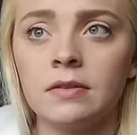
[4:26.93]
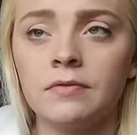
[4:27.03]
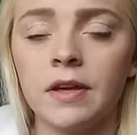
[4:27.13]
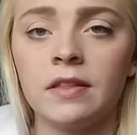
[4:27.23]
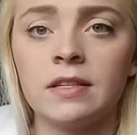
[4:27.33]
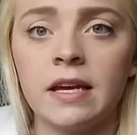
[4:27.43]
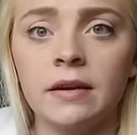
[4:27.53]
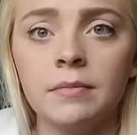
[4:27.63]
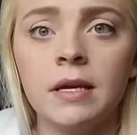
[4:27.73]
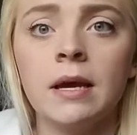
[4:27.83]
5th
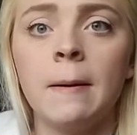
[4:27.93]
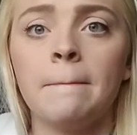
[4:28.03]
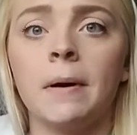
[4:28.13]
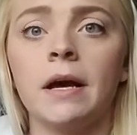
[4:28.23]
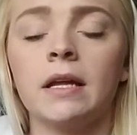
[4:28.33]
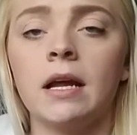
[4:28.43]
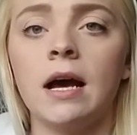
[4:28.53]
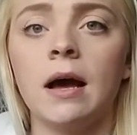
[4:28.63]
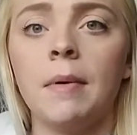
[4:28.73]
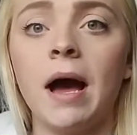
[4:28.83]
tip, but
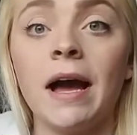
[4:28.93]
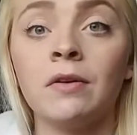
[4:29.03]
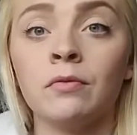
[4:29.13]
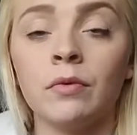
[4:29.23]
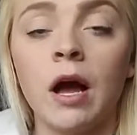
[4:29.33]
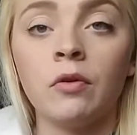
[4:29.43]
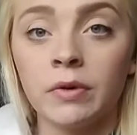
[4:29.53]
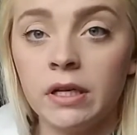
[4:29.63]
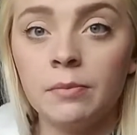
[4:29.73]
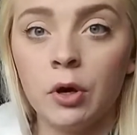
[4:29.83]
I'll
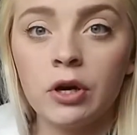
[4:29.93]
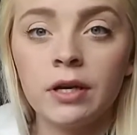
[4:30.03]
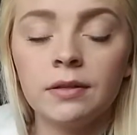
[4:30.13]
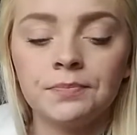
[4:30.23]
read a book,